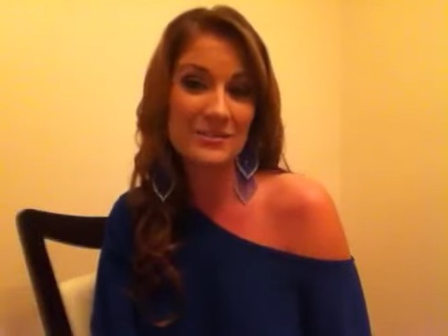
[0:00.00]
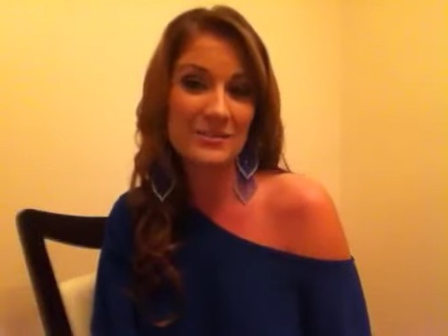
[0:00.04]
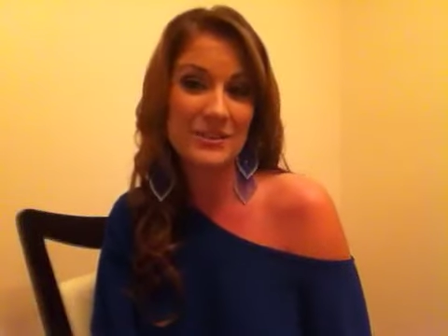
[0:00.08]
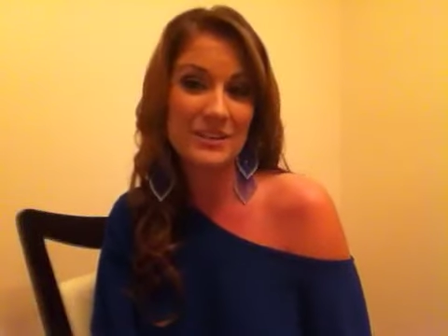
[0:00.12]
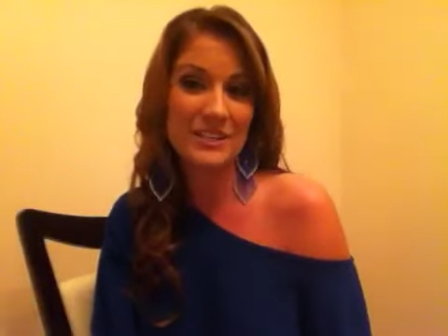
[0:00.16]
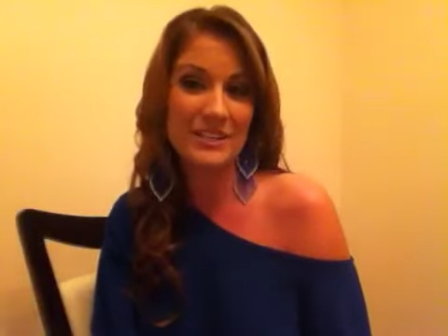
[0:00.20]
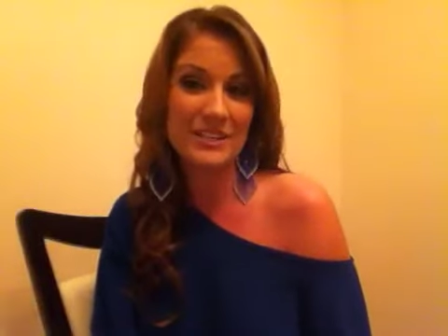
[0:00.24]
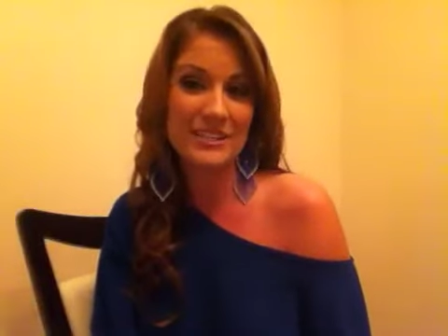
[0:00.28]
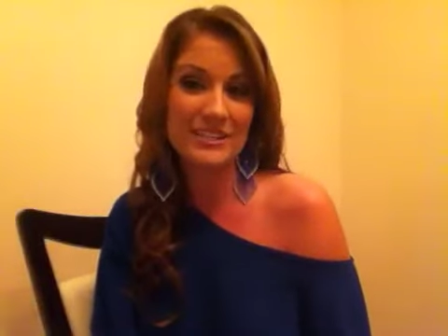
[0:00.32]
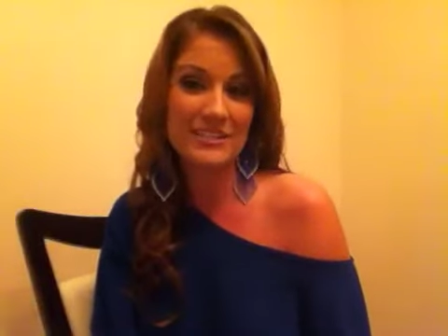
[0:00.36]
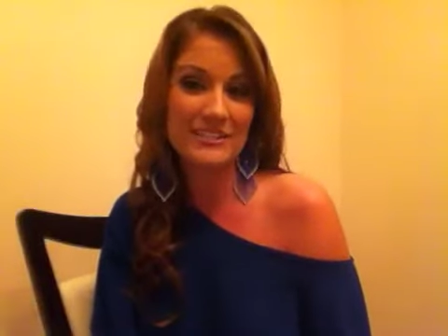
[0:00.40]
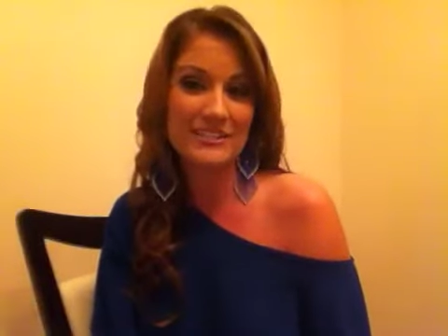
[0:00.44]
for
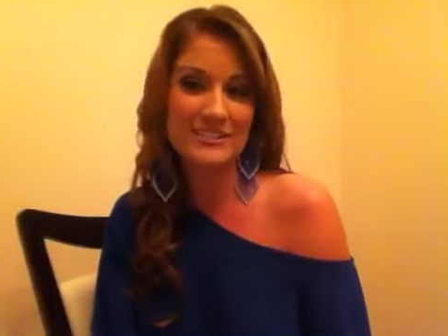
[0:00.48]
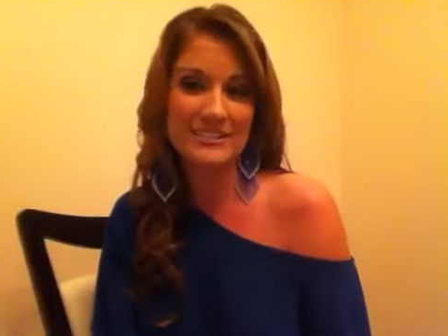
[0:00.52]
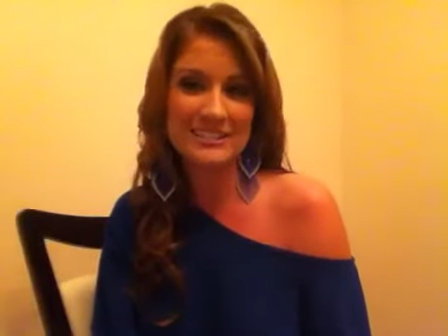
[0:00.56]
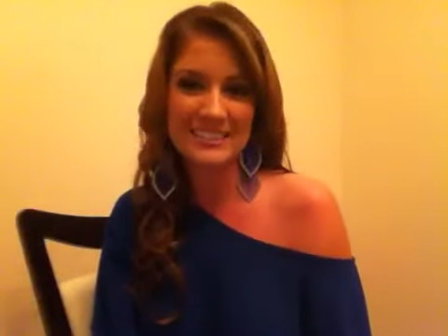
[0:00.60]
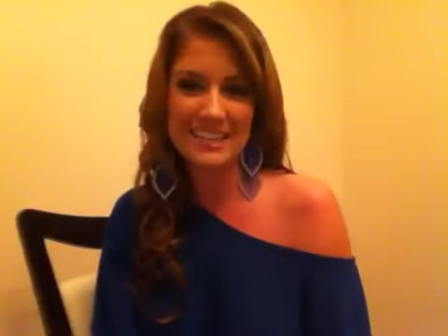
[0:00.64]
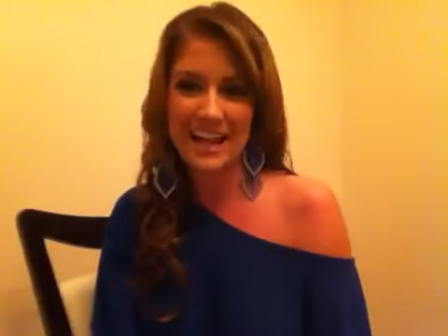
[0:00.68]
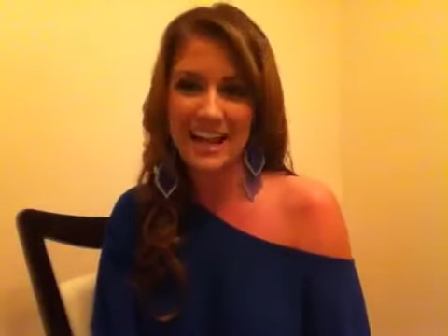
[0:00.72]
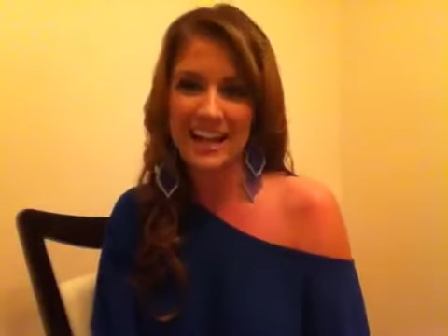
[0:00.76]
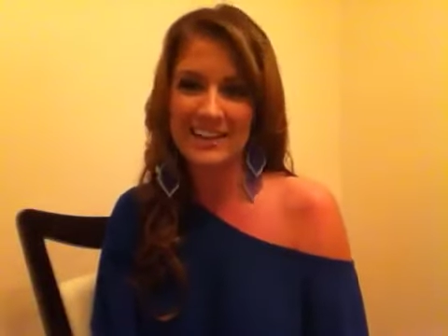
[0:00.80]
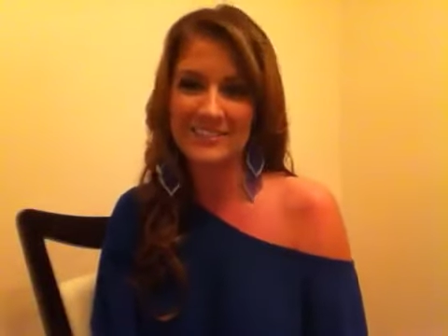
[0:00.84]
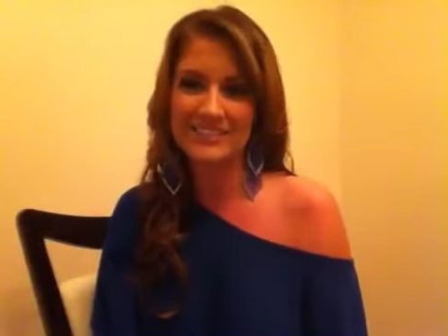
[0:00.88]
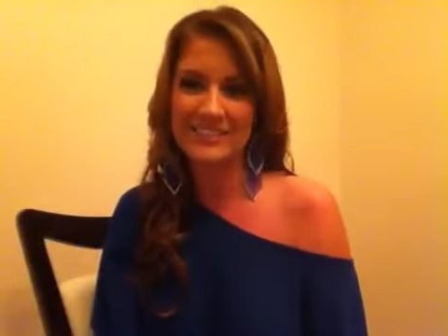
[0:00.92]
you.
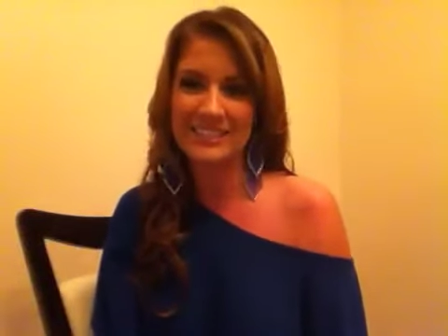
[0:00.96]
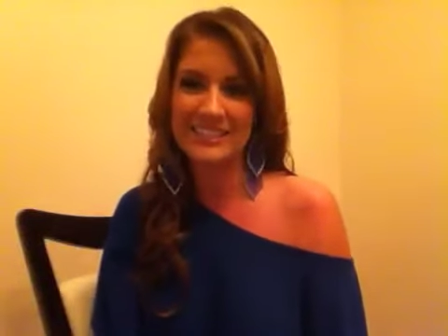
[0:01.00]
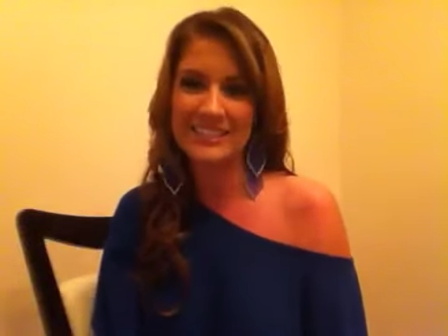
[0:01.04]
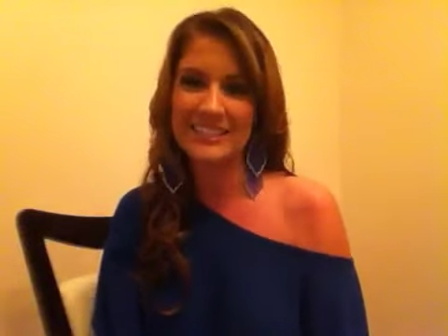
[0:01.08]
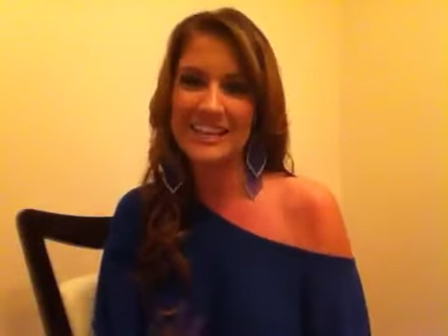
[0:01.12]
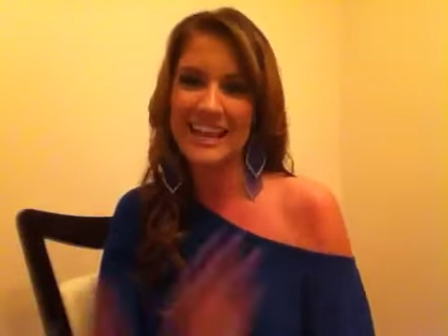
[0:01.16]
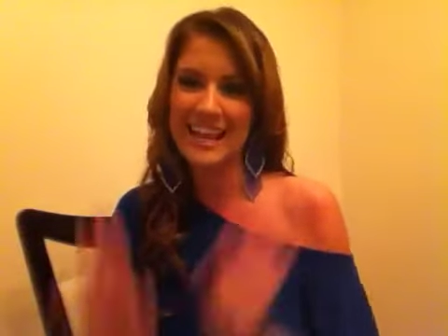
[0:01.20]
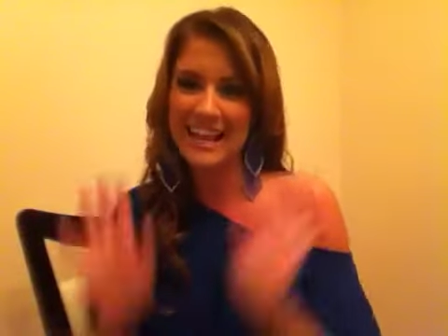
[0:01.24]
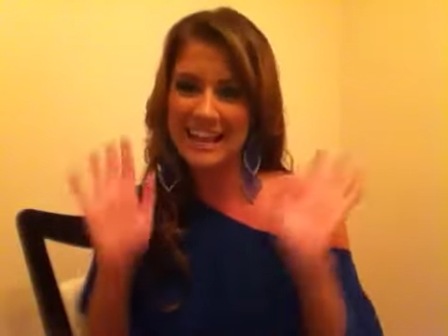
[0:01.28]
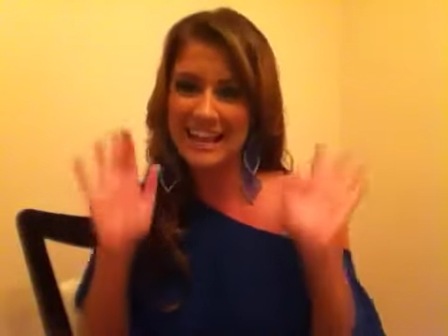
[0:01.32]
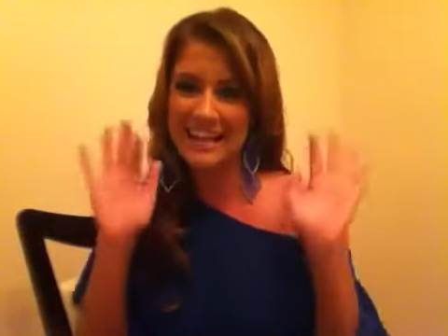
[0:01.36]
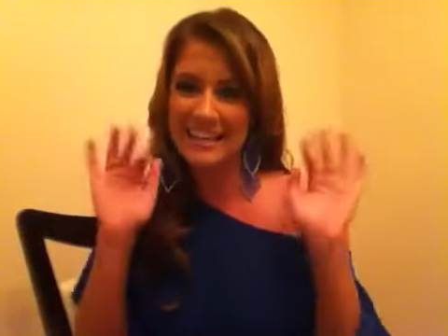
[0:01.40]
Have a good
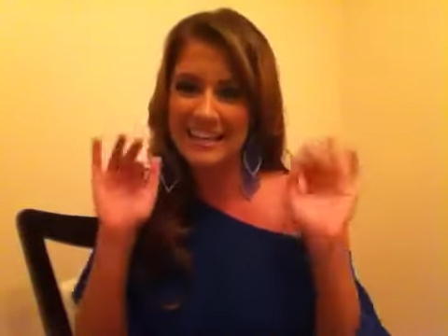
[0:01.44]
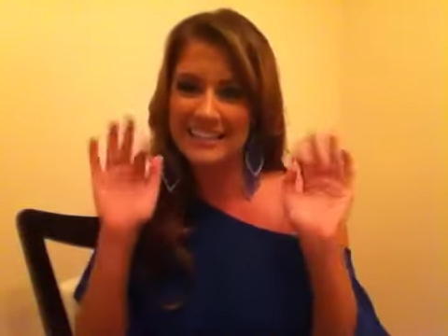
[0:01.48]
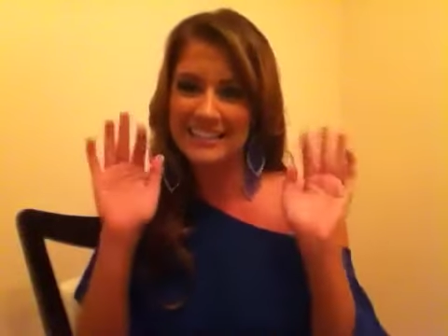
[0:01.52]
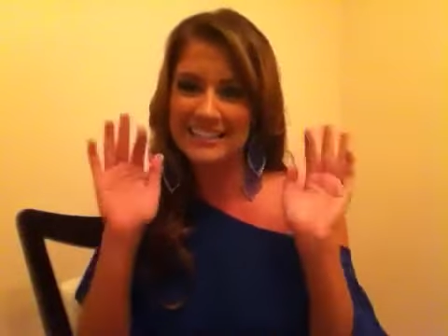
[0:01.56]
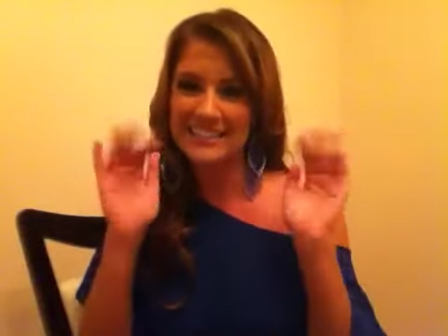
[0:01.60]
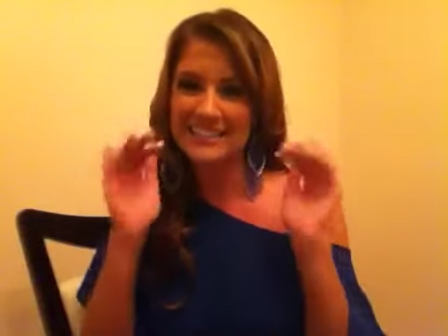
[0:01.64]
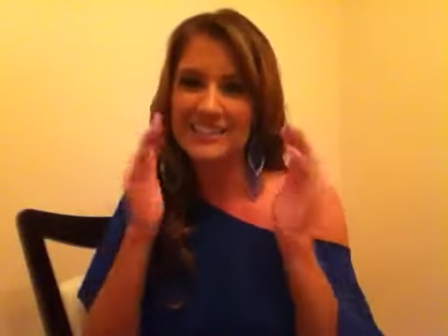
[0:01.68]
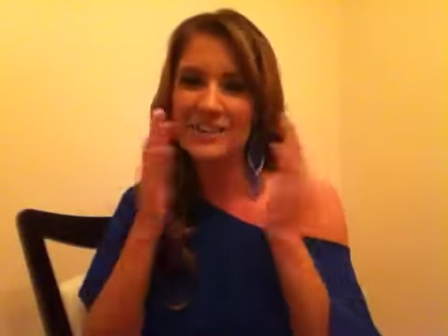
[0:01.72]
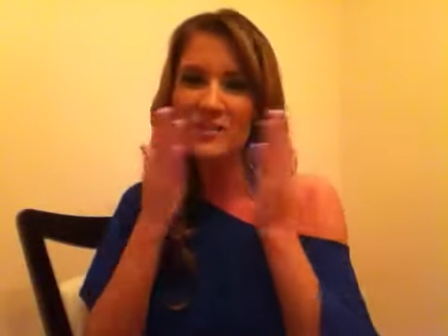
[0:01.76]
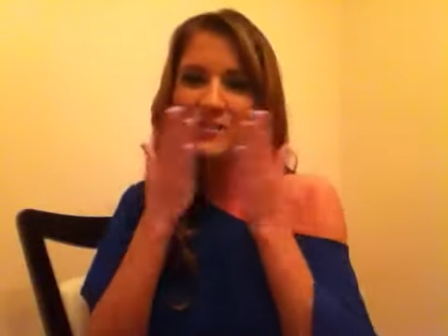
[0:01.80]
night.